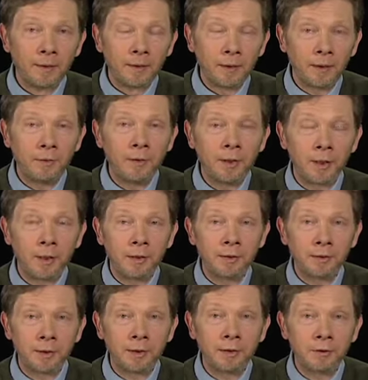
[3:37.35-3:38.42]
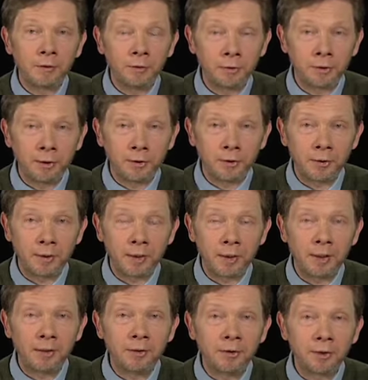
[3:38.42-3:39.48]
And the answer is not just the
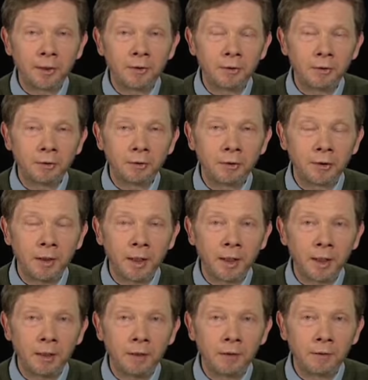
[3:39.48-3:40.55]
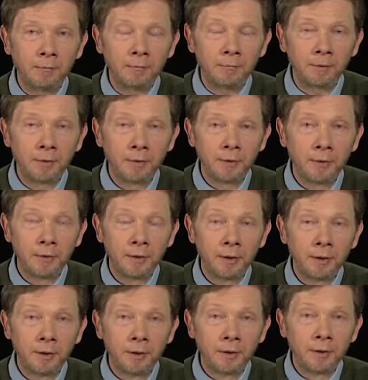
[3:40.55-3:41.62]
answer, it's also the end of
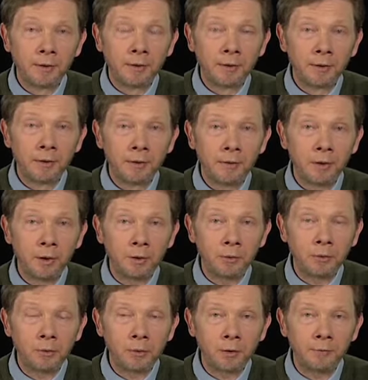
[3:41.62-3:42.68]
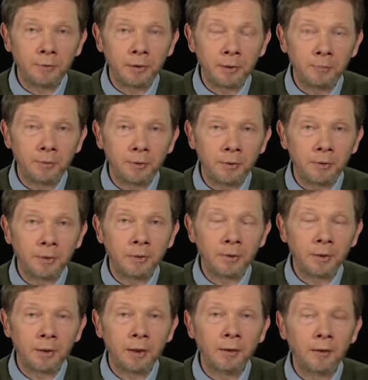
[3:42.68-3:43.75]
the illusion of
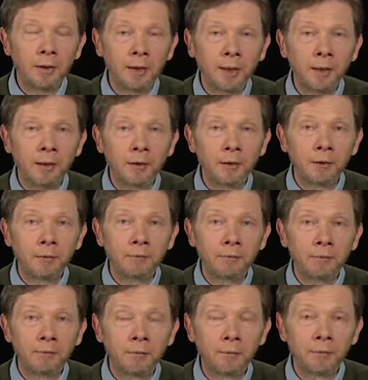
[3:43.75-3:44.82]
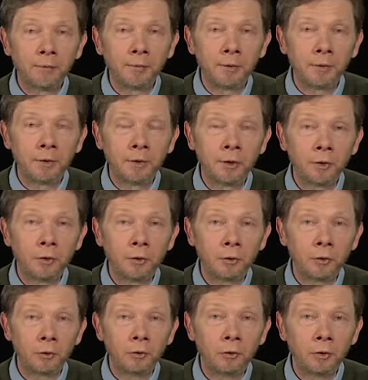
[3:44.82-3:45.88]
separateness and the end of
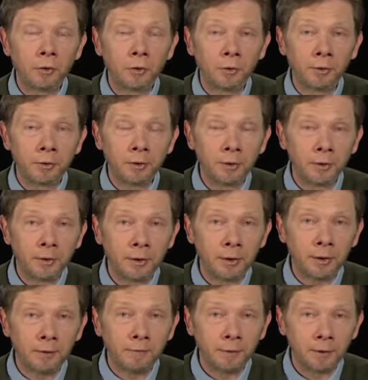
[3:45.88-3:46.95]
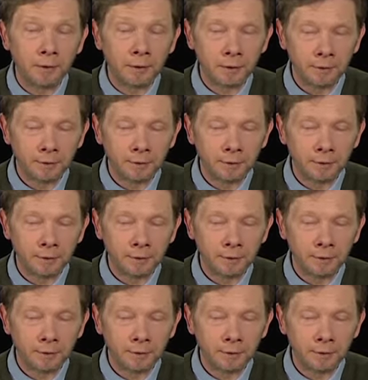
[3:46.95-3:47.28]
so-called evil.